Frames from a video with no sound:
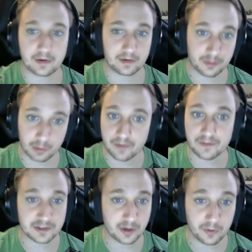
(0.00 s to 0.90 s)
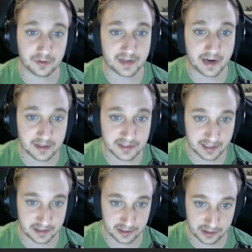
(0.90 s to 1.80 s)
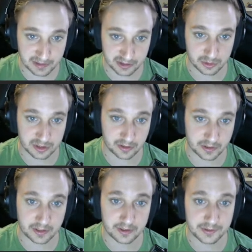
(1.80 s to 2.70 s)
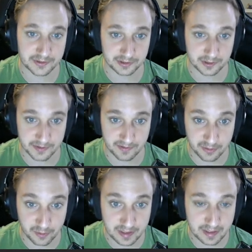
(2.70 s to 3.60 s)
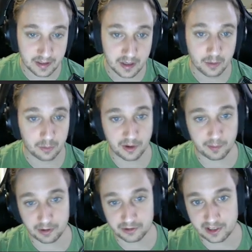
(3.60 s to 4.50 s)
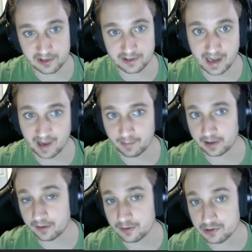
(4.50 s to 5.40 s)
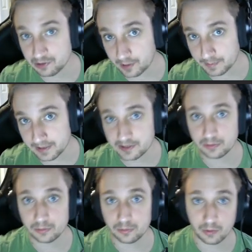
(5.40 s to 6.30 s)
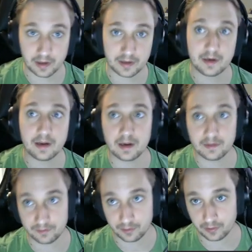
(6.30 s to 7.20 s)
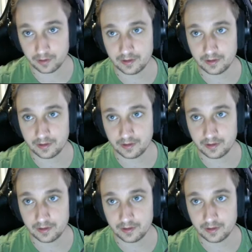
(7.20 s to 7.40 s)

throughout this whole entire section. So make sure we're slurring our notes in groups of 3 with our bow changing happening on the strong beats 1 and 4.